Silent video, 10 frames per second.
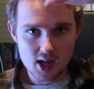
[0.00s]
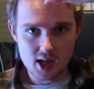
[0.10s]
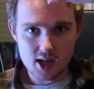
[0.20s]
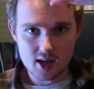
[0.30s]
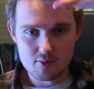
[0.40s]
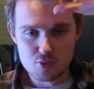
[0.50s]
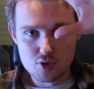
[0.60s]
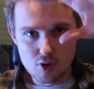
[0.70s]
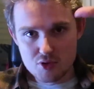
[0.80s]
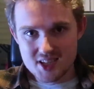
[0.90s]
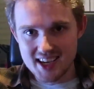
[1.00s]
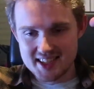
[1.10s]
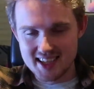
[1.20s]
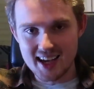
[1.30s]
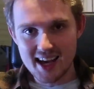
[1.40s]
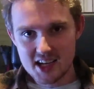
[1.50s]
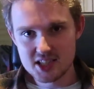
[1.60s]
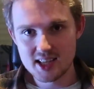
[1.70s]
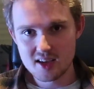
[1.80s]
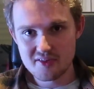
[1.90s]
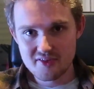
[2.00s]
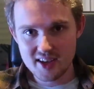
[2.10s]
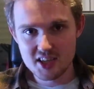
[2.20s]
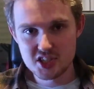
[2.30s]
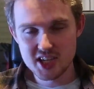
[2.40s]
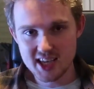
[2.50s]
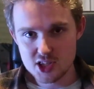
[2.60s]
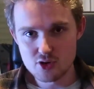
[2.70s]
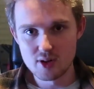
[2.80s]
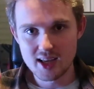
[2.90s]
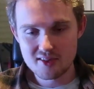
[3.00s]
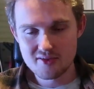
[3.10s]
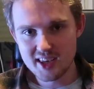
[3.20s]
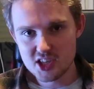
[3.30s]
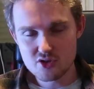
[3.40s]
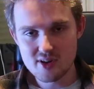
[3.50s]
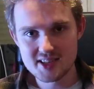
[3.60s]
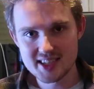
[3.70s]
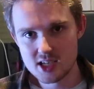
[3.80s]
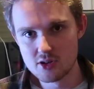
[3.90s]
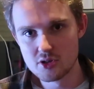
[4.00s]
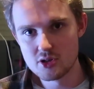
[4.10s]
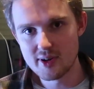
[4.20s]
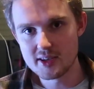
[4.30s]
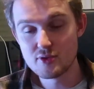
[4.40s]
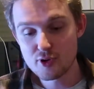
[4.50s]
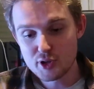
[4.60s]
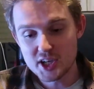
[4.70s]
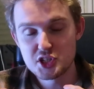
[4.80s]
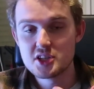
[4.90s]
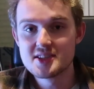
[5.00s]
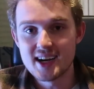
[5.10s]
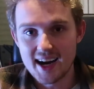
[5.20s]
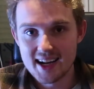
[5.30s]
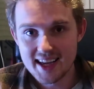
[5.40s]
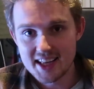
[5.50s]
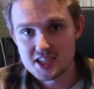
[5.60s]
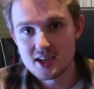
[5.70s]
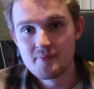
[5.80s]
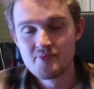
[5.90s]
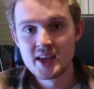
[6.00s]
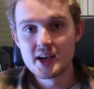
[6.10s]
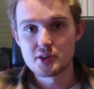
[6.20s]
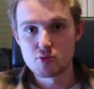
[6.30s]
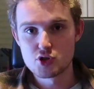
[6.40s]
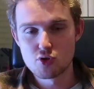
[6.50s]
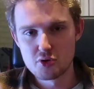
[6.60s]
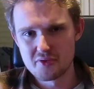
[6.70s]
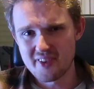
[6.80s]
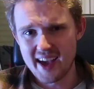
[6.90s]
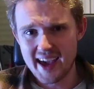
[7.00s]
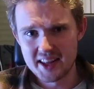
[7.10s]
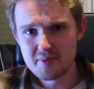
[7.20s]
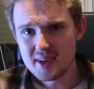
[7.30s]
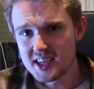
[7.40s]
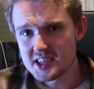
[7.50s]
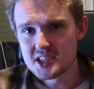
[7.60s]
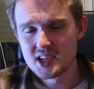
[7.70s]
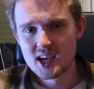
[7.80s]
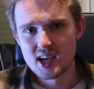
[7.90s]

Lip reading: rotating axe-like things, chainsaw-like things trying to kill you, and you could actually die later. There were sort of enemies.